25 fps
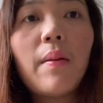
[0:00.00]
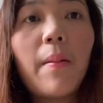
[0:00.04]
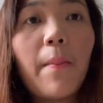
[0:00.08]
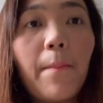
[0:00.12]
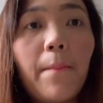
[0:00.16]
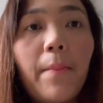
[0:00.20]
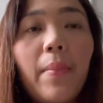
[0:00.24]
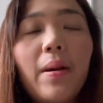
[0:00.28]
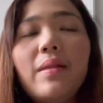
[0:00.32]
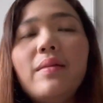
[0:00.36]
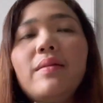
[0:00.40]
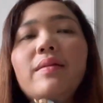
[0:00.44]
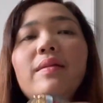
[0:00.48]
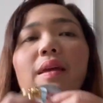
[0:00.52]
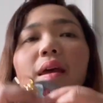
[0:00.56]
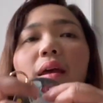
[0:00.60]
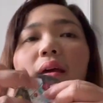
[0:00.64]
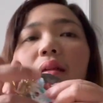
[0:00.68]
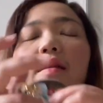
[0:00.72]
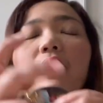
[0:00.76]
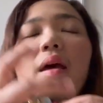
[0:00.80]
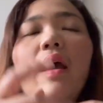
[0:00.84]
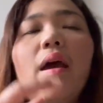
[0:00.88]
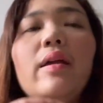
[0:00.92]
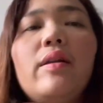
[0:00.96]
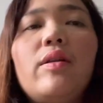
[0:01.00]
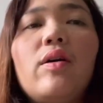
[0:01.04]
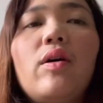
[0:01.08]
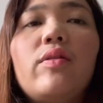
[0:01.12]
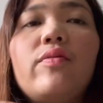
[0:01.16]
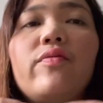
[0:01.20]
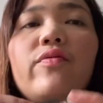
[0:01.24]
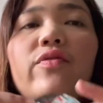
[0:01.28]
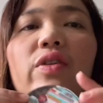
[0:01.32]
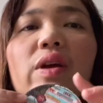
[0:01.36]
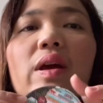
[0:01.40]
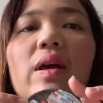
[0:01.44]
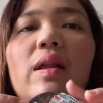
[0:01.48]
But then I don't
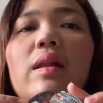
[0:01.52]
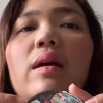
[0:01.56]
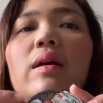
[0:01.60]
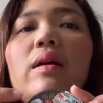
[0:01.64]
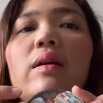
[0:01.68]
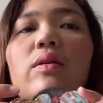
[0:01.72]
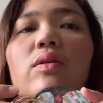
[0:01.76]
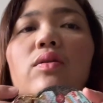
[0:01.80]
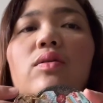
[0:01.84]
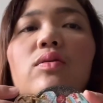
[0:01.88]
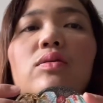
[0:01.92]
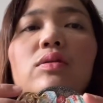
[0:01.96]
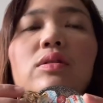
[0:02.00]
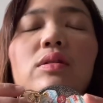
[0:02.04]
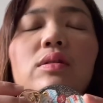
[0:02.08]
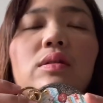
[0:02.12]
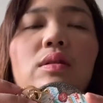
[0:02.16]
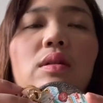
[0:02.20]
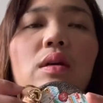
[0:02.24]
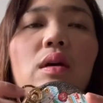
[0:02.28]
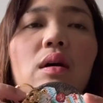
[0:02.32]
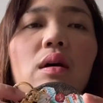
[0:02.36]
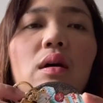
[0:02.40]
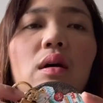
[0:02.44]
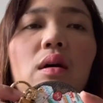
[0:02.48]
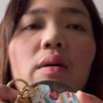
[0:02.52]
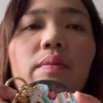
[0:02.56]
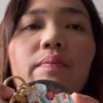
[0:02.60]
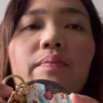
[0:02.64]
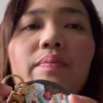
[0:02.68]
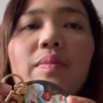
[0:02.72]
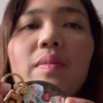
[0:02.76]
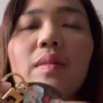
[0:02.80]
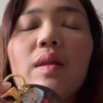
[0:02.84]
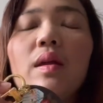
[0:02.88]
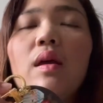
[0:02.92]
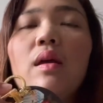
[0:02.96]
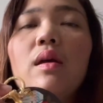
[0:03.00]
really use the
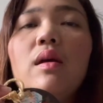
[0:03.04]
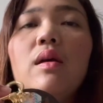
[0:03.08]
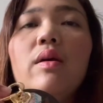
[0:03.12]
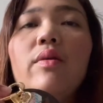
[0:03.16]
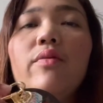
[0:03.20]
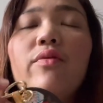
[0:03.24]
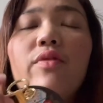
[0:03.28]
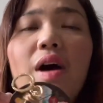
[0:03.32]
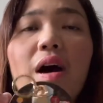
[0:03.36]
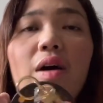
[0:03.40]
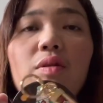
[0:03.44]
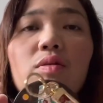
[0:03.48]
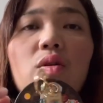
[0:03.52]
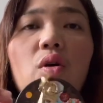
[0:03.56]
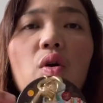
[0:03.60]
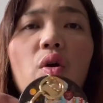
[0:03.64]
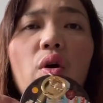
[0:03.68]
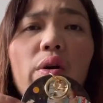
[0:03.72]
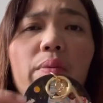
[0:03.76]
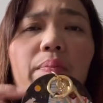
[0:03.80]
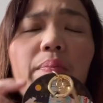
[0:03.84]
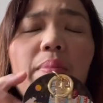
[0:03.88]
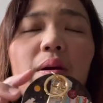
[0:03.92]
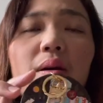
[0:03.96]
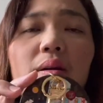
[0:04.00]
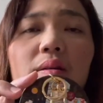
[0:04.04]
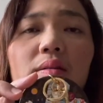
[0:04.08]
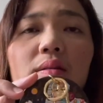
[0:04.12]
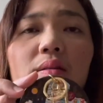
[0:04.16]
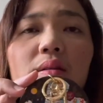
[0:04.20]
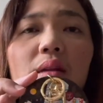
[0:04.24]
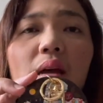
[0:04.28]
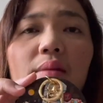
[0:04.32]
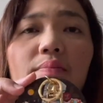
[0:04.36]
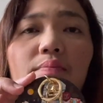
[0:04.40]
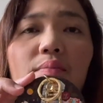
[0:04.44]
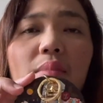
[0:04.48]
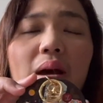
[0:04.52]
round coin purse
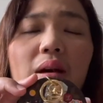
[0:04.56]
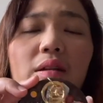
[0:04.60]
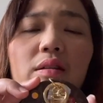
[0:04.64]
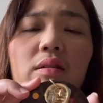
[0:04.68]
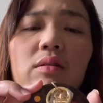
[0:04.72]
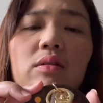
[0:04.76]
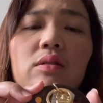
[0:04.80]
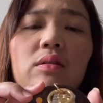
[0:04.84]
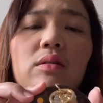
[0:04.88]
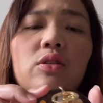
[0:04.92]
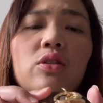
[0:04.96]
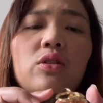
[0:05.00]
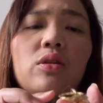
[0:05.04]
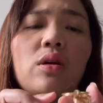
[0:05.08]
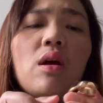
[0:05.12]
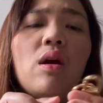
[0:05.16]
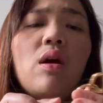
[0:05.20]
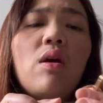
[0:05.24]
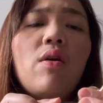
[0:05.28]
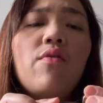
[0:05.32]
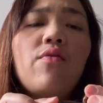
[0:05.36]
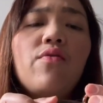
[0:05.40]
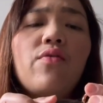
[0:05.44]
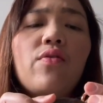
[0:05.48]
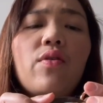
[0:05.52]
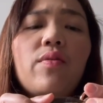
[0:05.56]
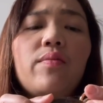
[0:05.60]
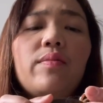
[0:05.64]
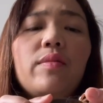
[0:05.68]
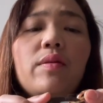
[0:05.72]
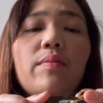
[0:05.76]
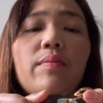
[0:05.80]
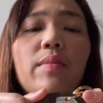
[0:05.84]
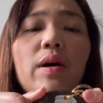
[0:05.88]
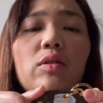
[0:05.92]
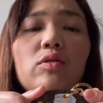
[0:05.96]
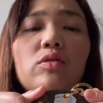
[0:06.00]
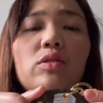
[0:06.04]
that much from the
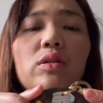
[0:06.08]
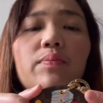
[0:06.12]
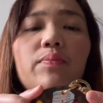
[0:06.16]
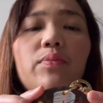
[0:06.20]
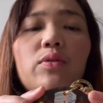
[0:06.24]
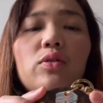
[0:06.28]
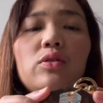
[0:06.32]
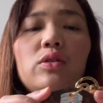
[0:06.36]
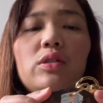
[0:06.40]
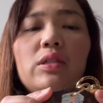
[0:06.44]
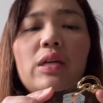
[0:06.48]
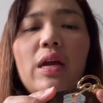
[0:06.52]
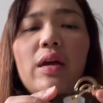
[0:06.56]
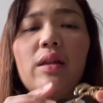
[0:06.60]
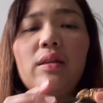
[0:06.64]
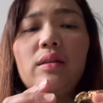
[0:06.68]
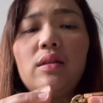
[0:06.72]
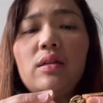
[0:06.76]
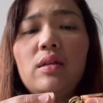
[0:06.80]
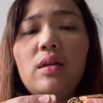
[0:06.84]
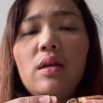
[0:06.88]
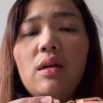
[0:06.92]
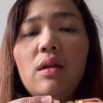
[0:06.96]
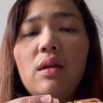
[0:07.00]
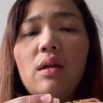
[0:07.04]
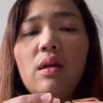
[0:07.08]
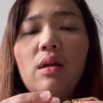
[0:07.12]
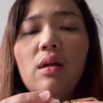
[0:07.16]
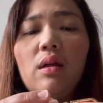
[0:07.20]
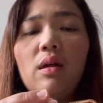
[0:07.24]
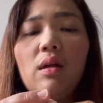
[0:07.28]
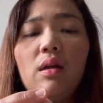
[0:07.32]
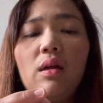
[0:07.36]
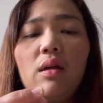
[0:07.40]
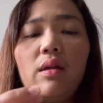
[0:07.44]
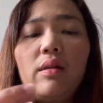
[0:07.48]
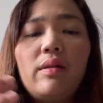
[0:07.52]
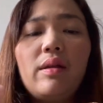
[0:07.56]
multi pochette.
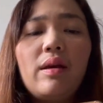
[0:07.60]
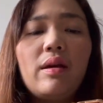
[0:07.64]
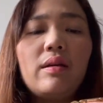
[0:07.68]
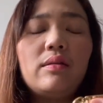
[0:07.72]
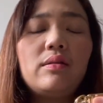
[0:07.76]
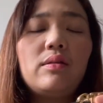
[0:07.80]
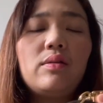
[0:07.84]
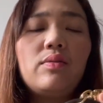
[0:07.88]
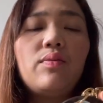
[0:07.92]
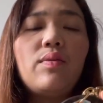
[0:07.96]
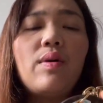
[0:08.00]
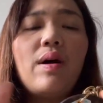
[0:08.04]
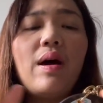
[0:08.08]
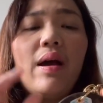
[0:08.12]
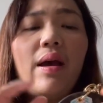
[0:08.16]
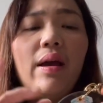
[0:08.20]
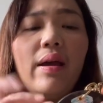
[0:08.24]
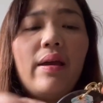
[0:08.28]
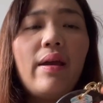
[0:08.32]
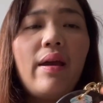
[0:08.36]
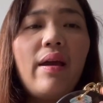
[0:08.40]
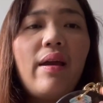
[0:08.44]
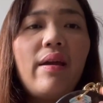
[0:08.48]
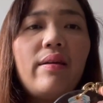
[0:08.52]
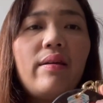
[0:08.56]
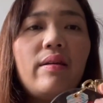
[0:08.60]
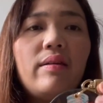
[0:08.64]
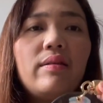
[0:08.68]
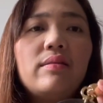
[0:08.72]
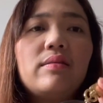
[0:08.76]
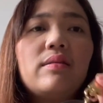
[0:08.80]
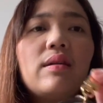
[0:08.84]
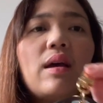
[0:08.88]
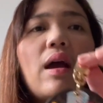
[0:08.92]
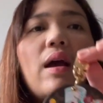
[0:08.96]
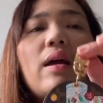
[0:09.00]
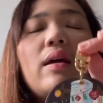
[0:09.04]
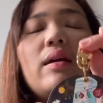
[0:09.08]
That's why I
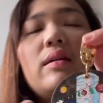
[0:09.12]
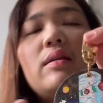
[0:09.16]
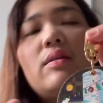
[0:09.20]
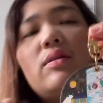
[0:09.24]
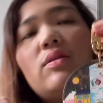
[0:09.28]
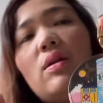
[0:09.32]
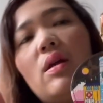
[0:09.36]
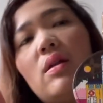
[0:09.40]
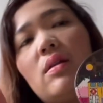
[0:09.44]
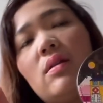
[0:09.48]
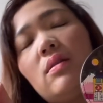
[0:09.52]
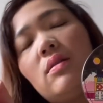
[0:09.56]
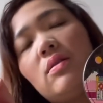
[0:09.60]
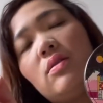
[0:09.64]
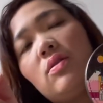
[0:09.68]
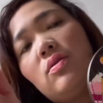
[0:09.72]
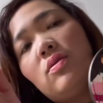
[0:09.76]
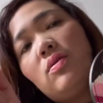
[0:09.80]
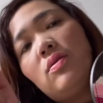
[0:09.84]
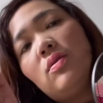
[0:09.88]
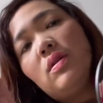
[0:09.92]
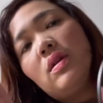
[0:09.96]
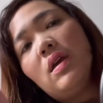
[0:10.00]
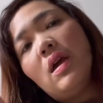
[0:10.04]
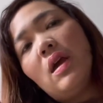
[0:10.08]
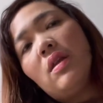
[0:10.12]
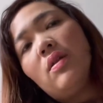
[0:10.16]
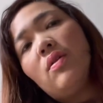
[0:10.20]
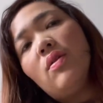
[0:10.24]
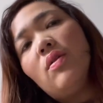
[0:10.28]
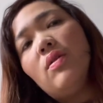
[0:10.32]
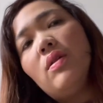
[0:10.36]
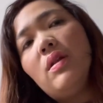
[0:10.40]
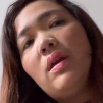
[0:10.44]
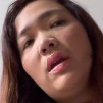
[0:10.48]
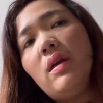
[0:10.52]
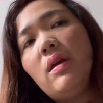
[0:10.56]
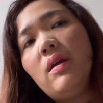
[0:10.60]
decided to get
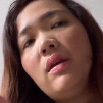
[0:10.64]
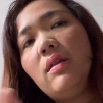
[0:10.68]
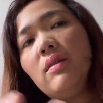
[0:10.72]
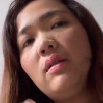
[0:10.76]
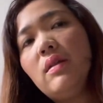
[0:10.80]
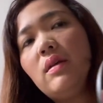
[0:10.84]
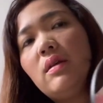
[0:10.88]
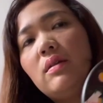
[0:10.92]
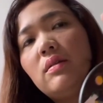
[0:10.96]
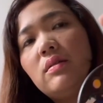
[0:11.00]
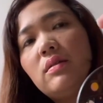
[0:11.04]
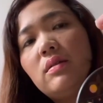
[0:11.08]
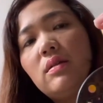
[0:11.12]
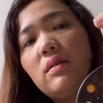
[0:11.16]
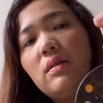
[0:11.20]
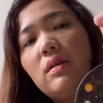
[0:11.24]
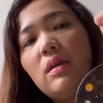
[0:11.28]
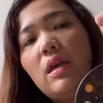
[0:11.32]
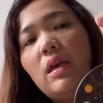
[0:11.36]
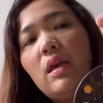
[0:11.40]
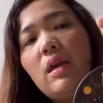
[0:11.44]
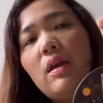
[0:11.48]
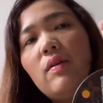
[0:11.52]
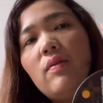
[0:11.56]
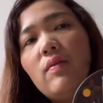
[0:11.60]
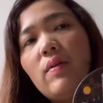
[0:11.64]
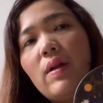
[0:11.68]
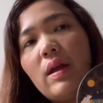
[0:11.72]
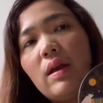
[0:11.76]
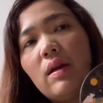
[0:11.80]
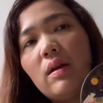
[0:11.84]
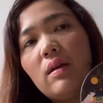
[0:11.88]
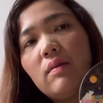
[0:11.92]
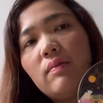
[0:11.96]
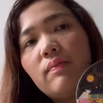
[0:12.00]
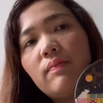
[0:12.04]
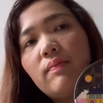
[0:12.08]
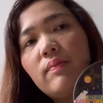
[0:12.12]
only this
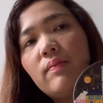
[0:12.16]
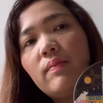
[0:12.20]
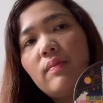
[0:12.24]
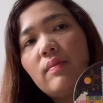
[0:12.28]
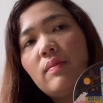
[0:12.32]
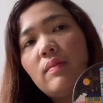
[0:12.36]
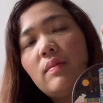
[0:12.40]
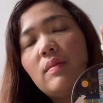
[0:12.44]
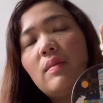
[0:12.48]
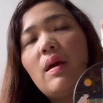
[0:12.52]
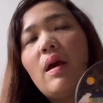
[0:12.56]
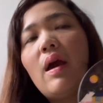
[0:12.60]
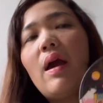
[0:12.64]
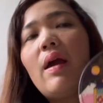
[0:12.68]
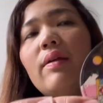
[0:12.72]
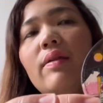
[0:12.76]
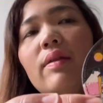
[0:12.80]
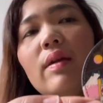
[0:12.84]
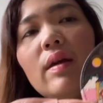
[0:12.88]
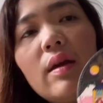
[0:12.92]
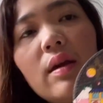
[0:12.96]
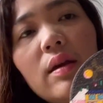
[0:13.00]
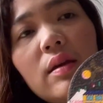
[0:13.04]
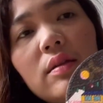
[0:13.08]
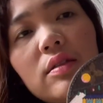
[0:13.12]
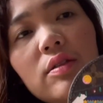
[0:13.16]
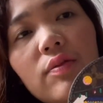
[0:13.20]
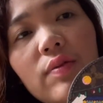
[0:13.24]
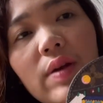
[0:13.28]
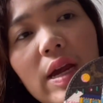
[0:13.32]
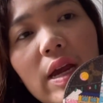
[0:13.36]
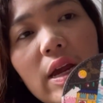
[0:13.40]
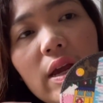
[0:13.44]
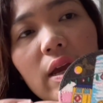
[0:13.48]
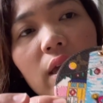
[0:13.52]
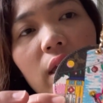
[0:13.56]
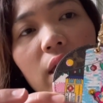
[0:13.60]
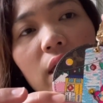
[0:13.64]
keyring. I think it's
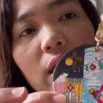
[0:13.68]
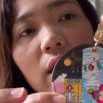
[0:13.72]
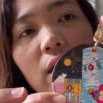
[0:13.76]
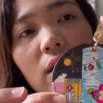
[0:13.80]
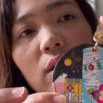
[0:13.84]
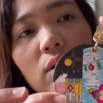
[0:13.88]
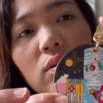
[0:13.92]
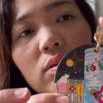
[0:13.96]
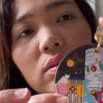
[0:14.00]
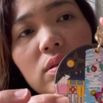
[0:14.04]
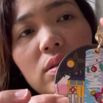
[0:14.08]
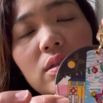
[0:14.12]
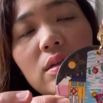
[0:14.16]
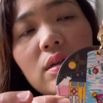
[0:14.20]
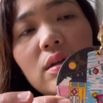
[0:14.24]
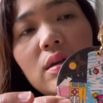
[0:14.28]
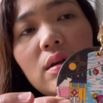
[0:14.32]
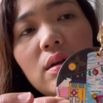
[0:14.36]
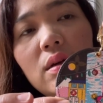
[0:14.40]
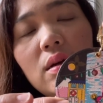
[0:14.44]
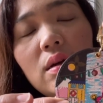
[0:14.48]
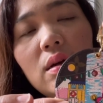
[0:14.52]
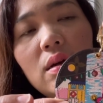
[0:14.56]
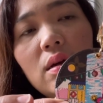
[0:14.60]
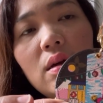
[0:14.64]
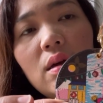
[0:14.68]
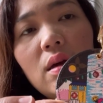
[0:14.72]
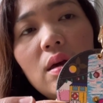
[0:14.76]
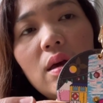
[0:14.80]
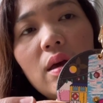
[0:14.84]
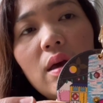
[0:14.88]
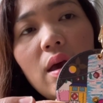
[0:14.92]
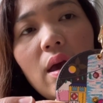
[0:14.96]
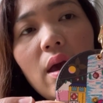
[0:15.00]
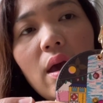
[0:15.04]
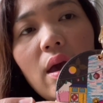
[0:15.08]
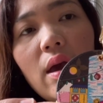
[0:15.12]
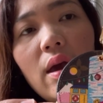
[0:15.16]
very cute.
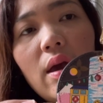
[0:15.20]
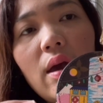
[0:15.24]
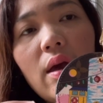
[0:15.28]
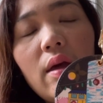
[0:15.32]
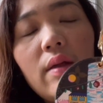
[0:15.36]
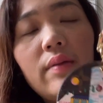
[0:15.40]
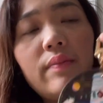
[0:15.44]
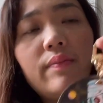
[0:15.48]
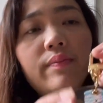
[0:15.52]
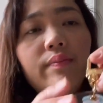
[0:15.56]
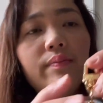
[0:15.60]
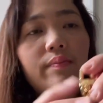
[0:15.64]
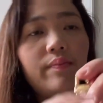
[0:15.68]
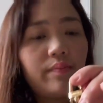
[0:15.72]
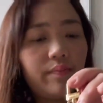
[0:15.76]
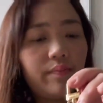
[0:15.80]
And